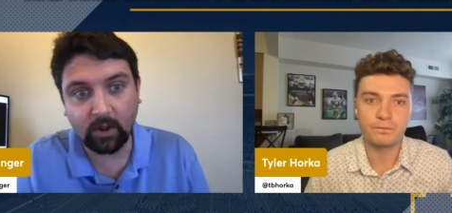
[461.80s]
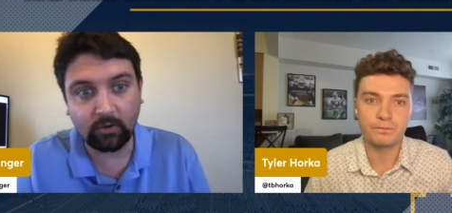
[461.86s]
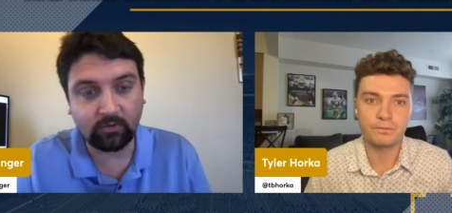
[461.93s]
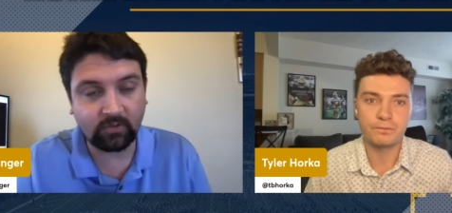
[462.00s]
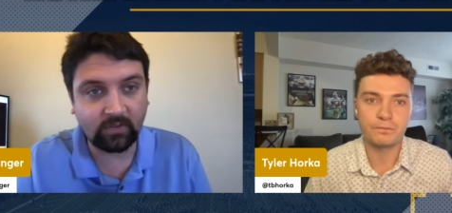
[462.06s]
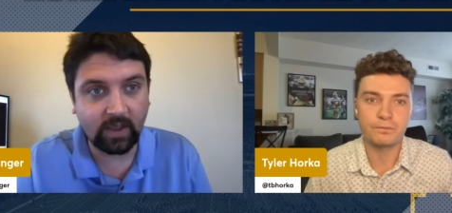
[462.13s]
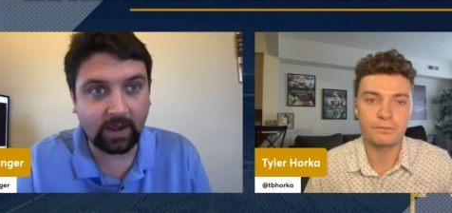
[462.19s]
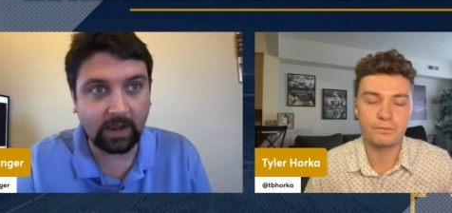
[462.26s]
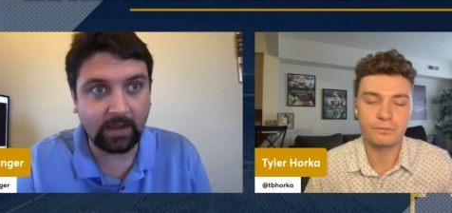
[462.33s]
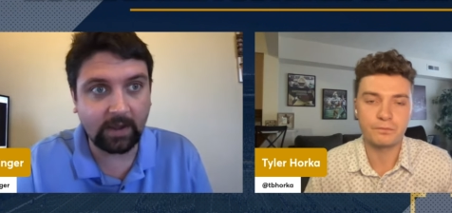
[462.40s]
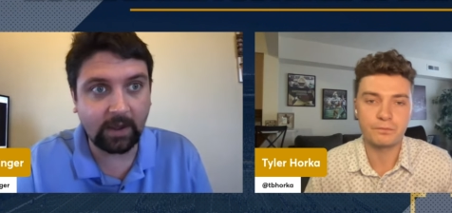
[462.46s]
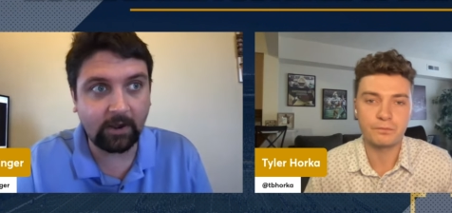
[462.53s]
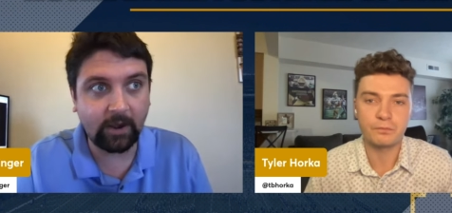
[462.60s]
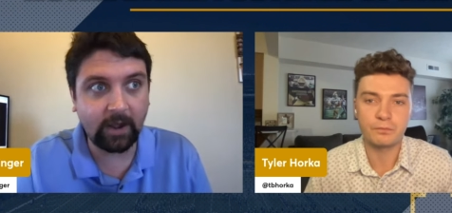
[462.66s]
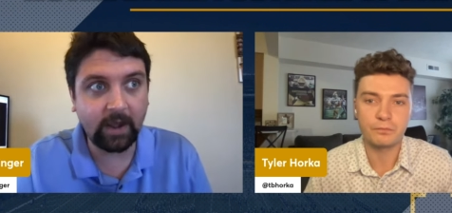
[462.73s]
Speaker 1: coach of
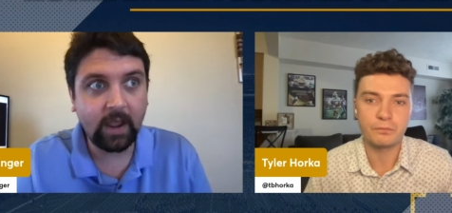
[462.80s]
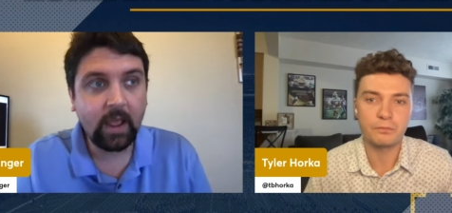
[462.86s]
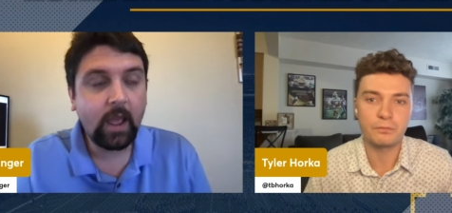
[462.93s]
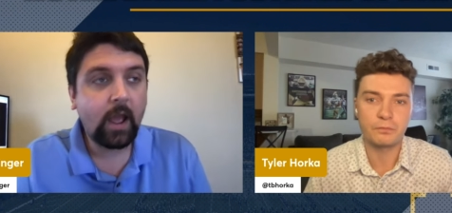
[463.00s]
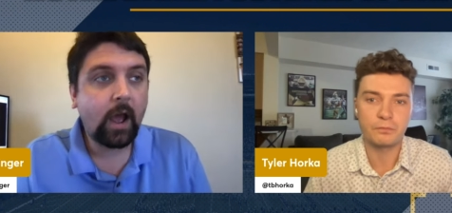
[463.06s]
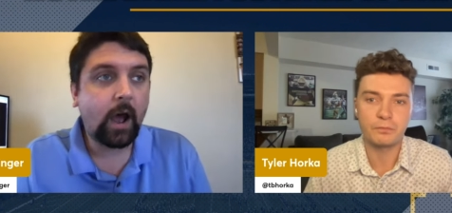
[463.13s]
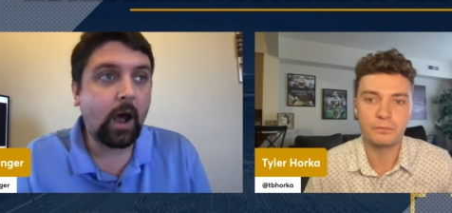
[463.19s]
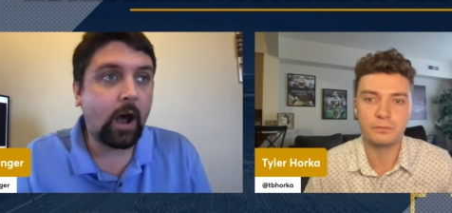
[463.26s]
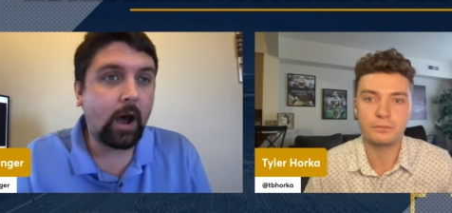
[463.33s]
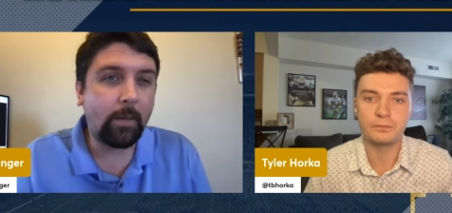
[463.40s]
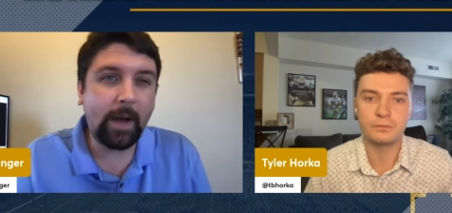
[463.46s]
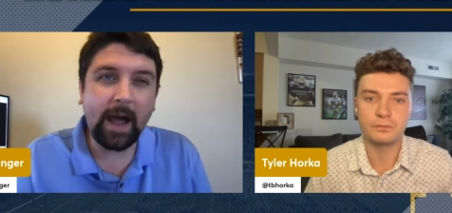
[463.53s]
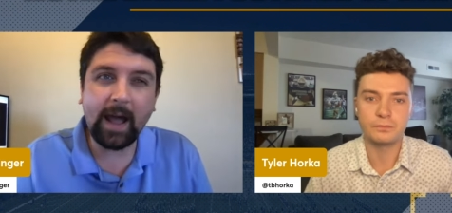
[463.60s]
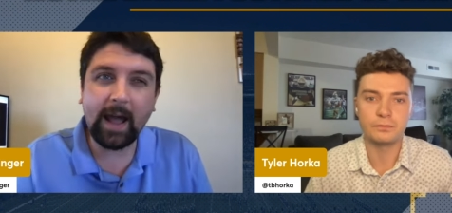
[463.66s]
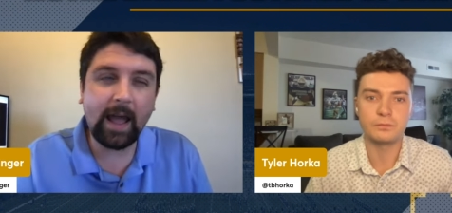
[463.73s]
secondary.
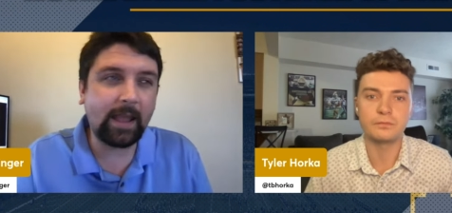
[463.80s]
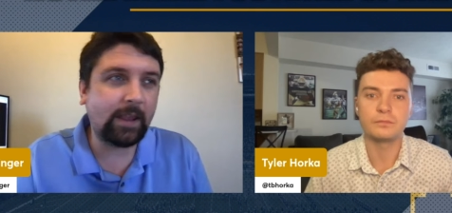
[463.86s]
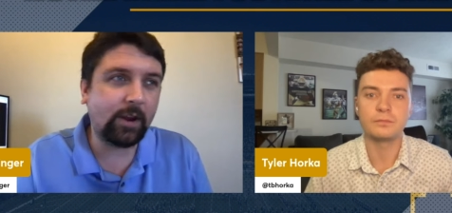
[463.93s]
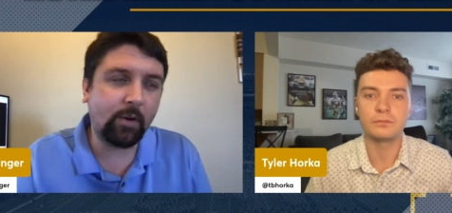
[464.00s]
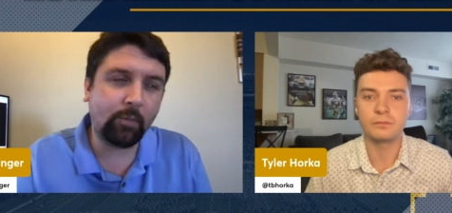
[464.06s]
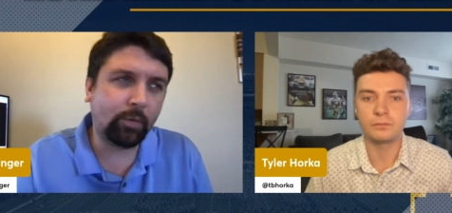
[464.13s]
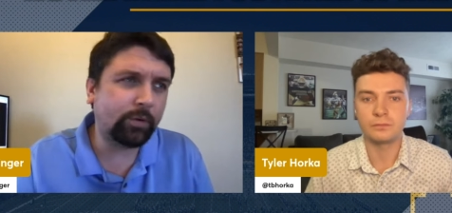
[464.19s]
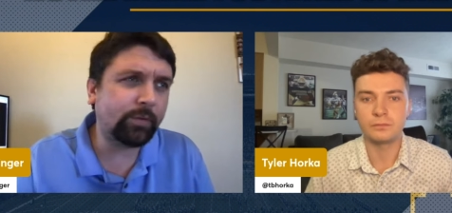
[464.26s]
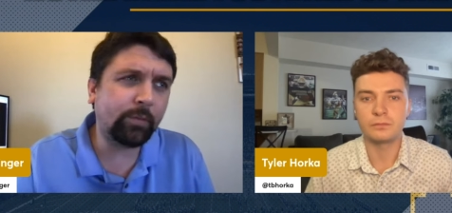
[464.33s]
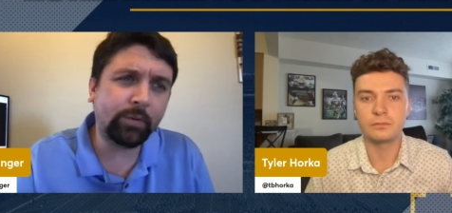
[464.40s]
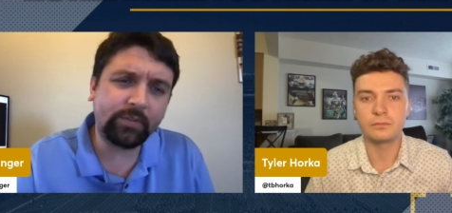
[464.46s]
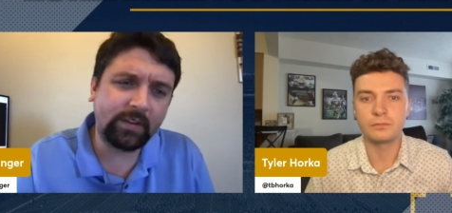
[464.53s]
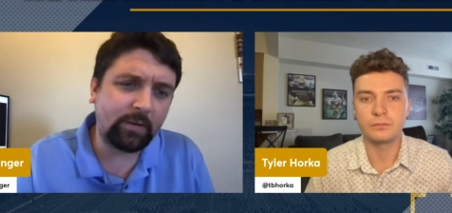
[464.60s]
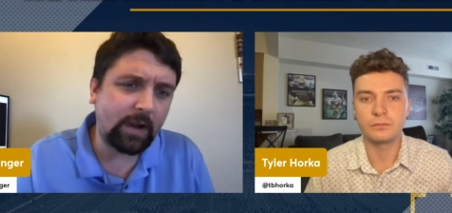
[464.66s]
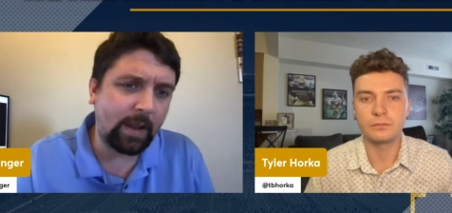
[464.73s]
Um, you know, we'll we'll
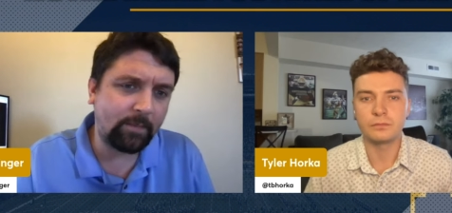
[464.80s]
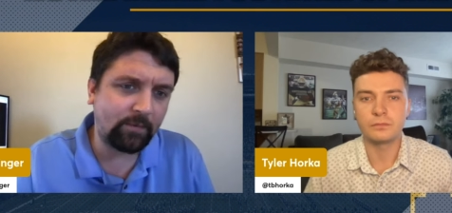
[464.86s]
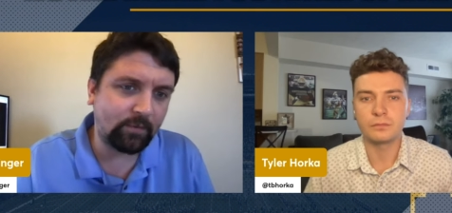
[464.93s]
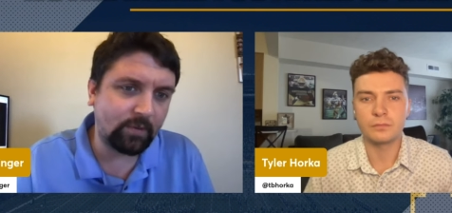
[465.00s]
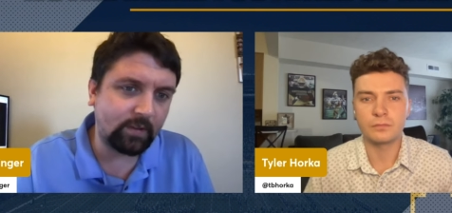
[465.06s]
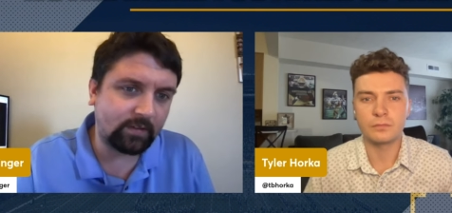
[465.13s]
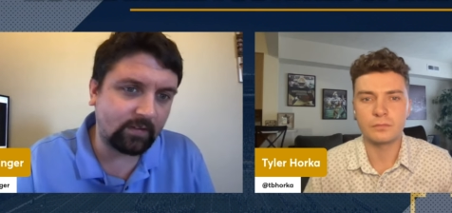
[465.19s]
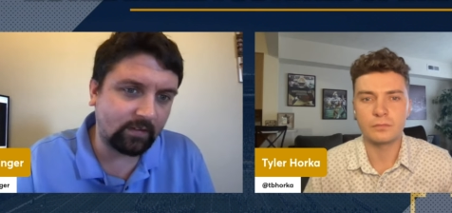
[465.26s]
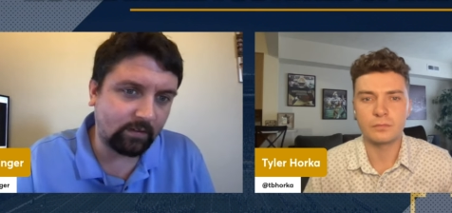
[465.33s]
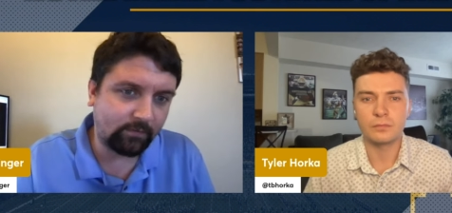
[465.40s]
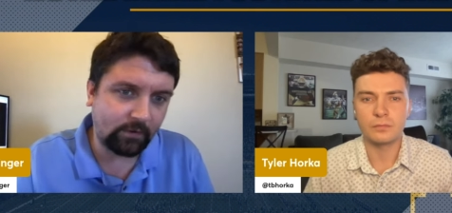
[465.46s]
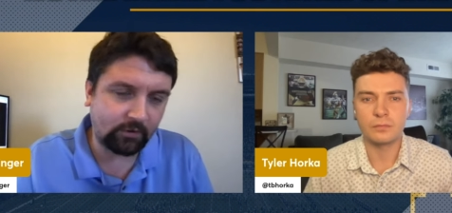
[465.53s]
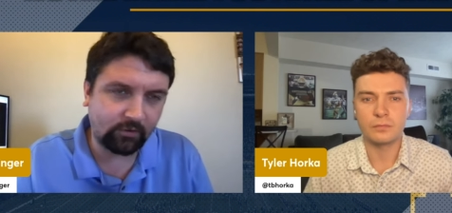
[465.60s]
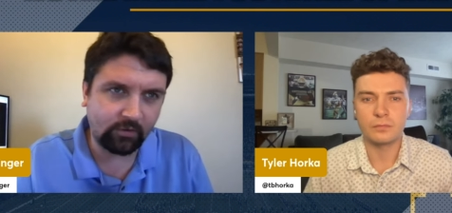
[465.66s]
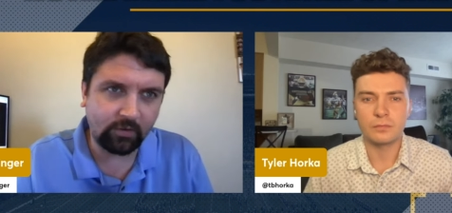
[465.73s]
see what happens when this is
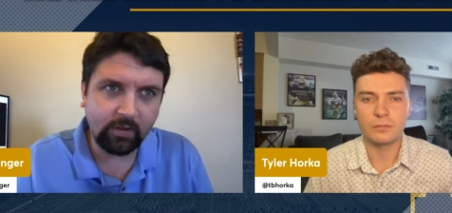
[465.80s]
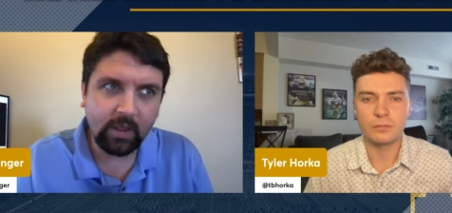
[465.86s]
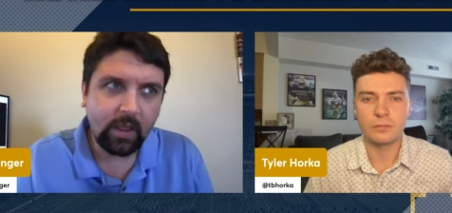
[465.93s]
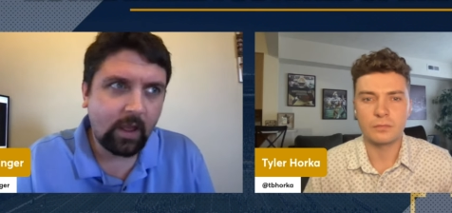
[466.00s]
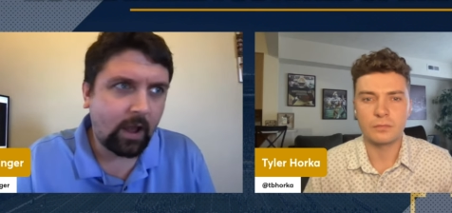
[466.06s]
official.